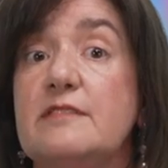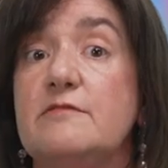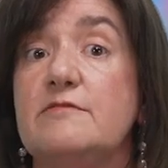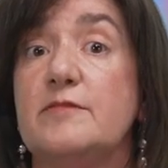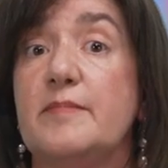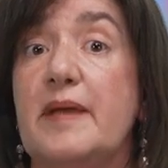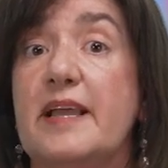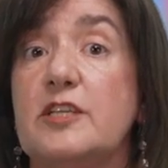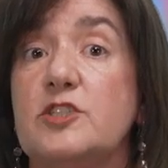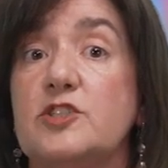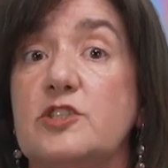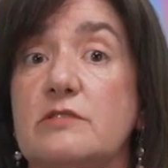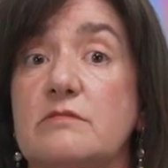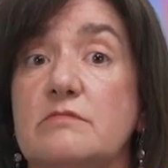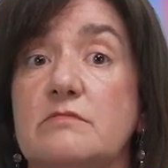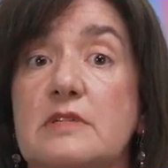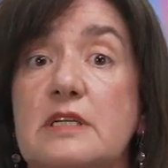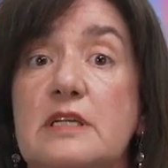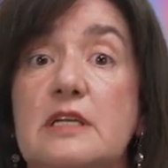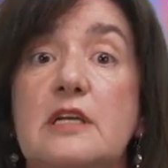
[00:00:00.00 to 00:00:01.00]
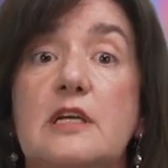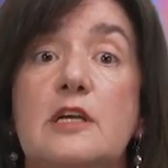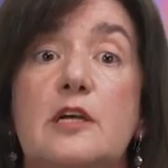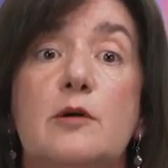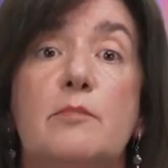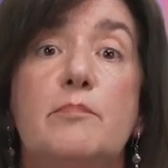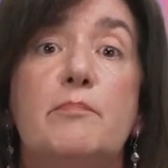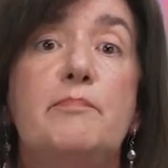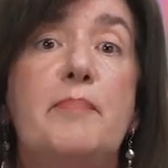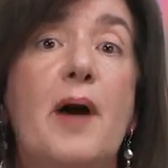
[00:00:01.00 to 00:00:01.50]
information,
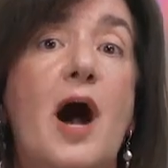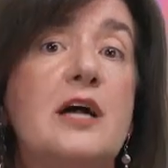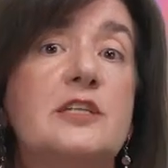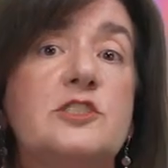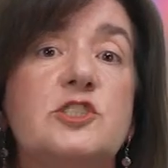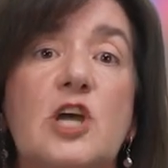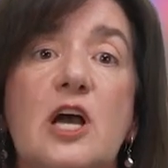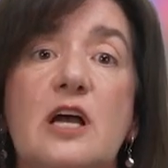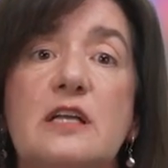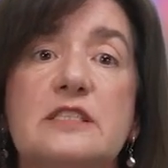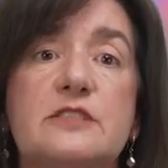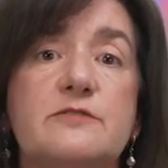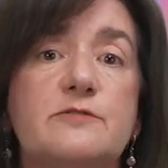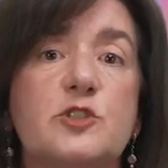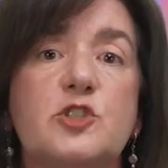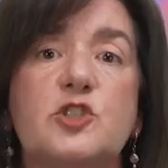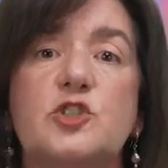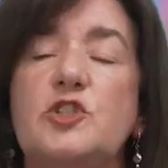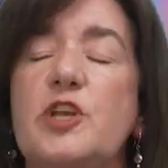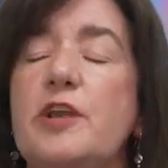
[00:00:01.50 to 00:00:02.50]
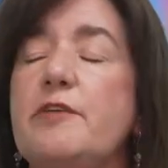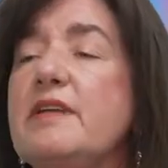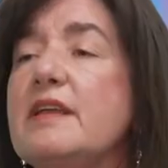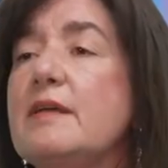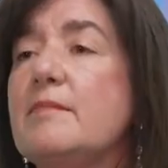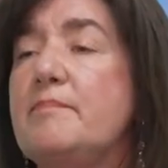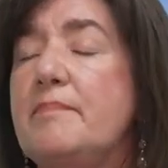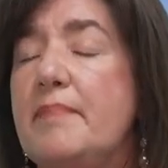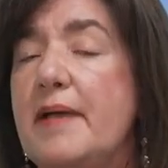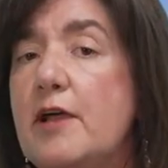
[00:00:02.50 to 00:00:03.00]
bar charts for sharing
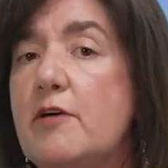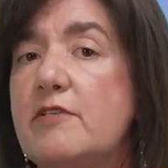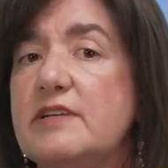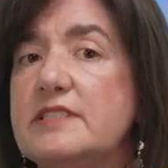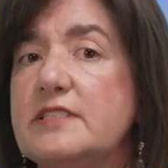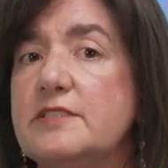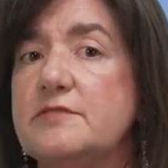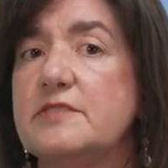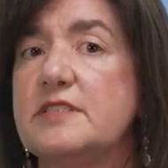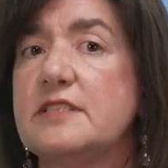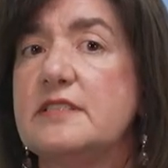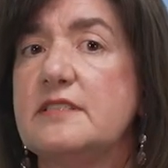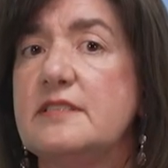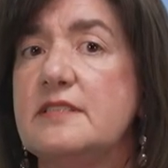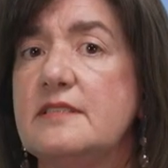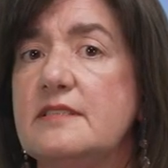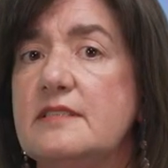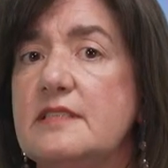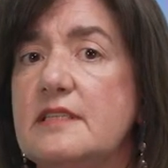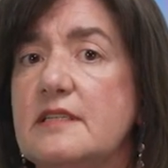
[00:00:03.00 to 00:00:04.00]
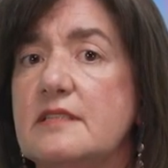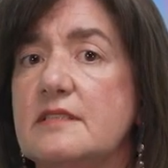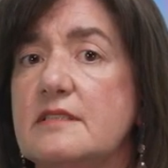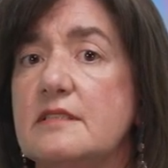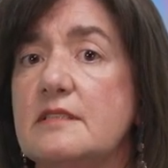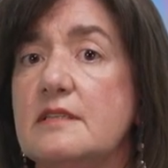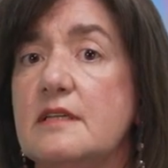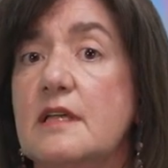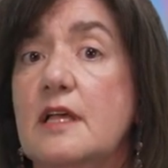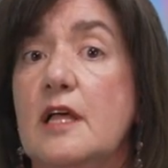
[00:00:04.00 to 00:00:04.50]
comparative statistics,
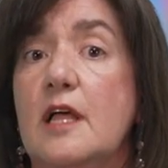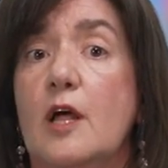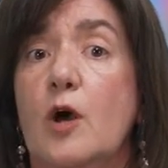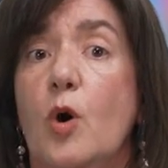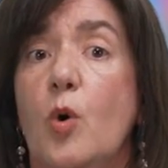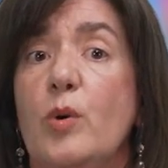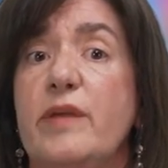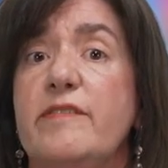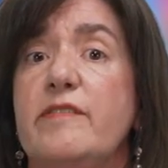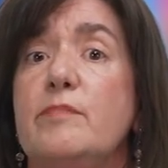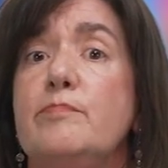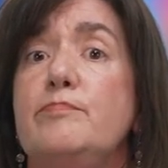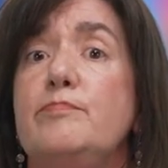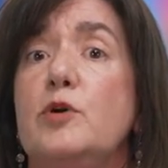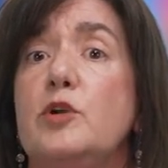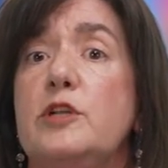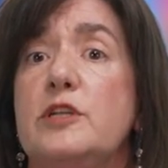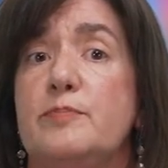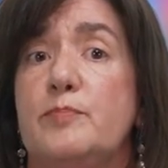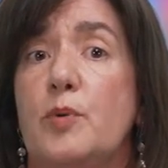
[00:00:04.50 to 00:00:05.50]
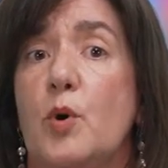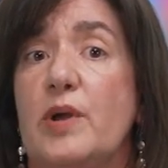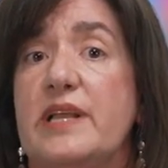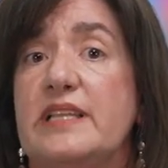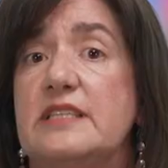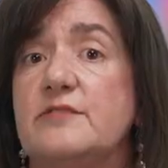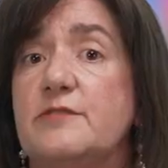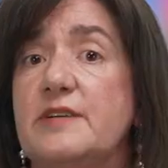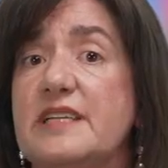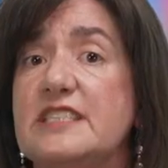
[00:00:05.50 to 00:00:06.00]
or even bullet
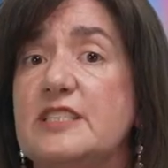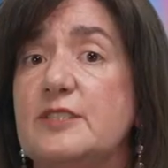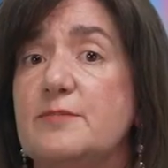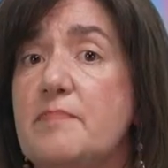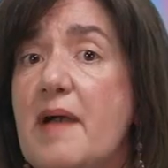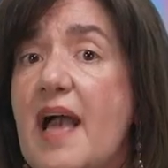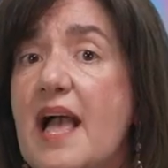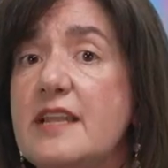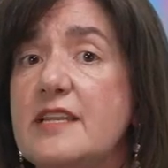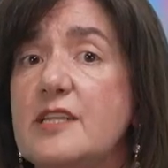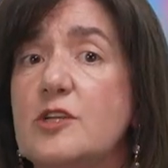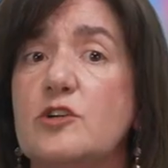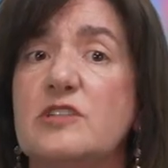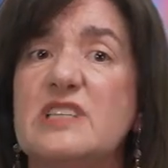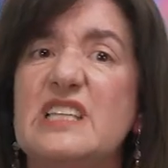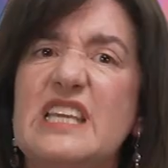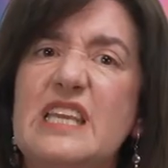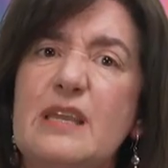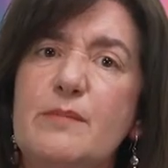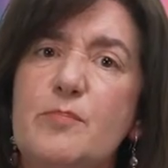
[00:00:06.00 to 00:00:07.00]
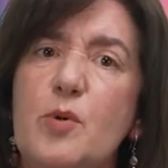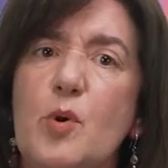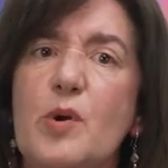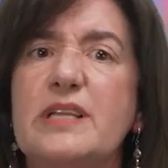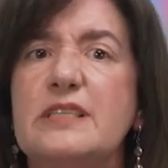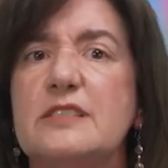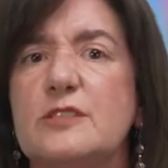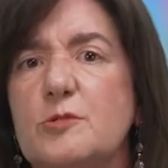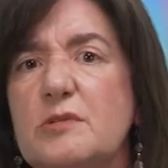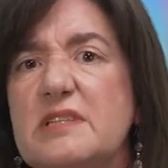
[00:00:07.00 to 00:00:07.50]
points for expanding on key
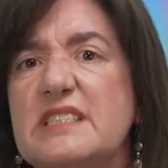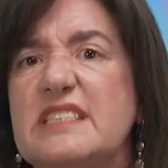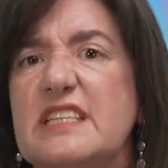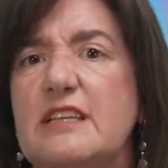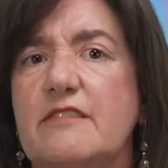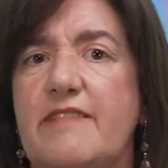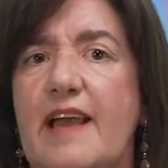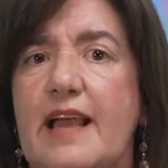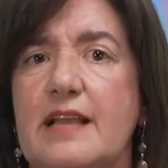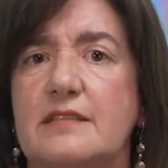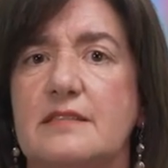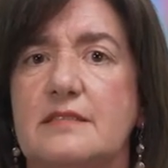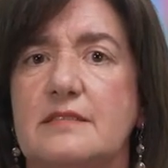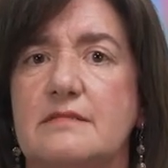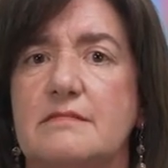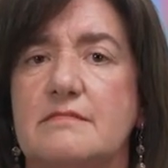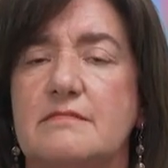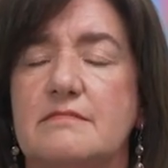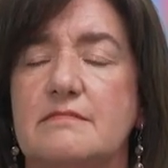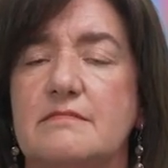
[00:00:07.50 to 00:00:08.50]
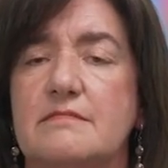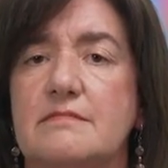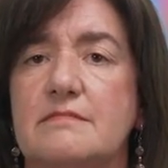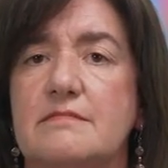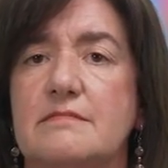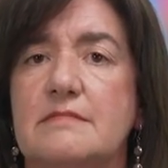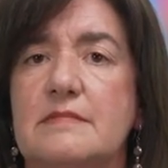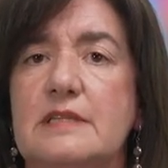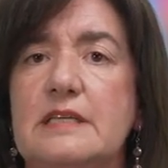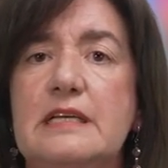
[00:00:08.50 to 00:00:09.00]
points or listing facts.
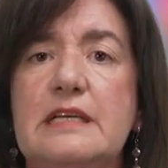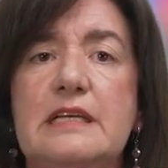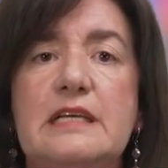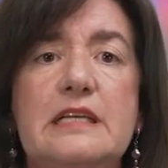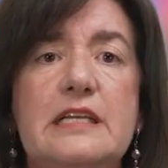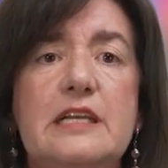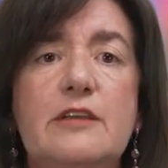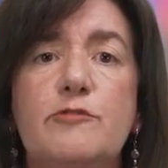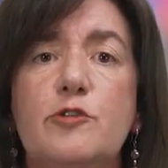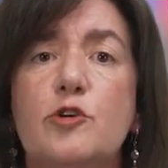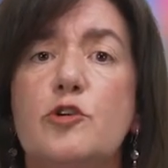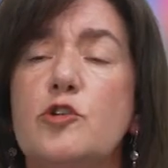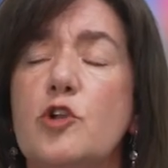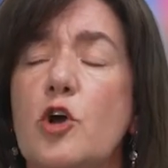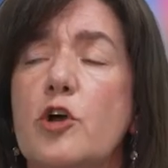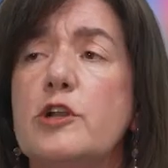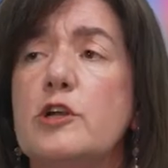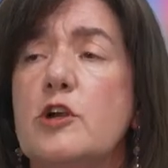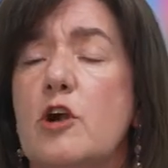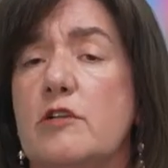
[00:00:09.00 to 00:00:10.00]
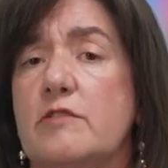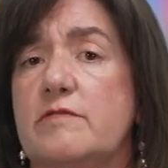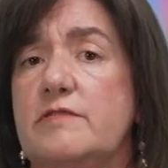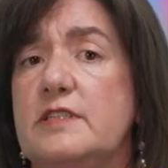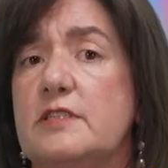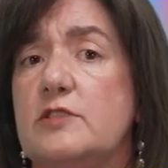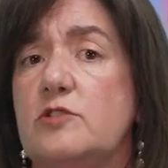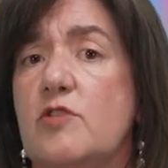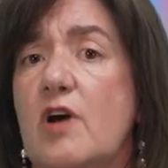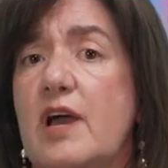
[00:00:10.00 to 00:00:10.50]
If you're not a
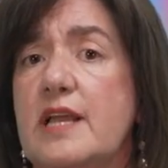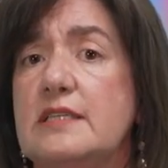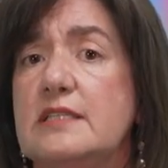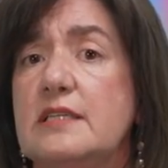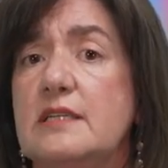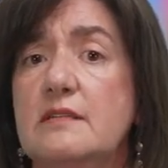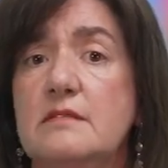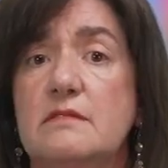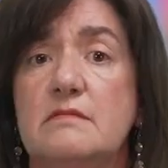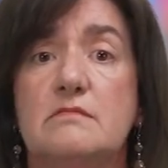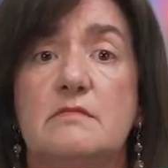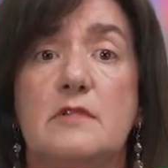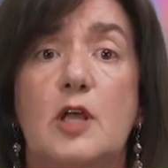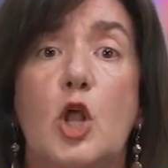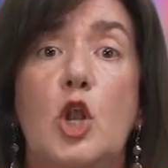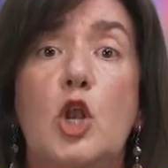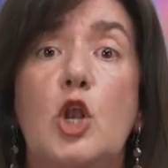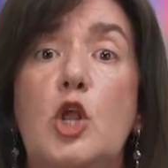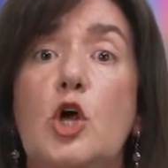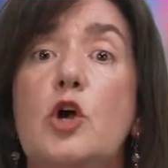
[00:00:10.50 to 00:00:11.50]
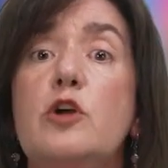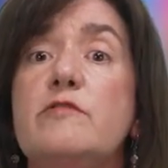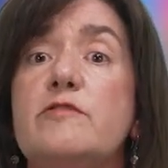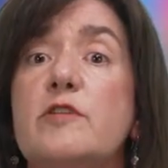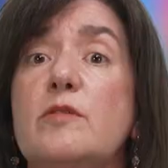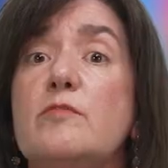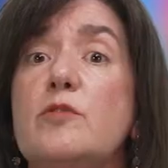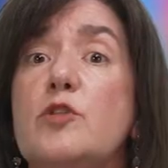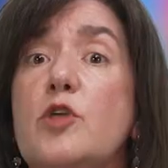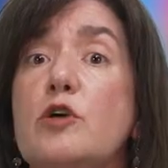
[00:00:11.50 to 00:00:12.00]
confident writer, learn
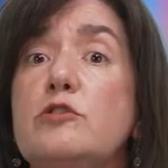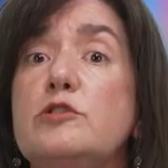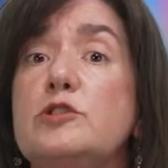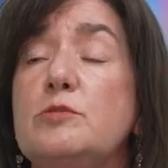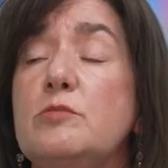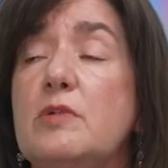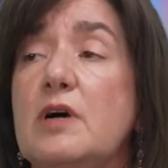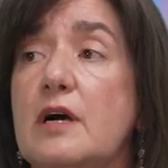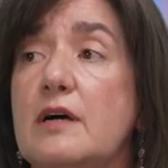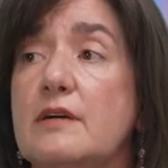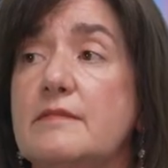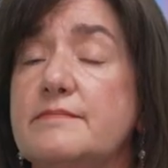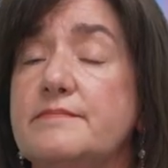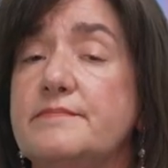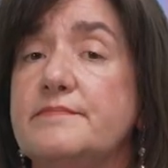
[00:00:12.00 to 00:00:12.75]
from those who are.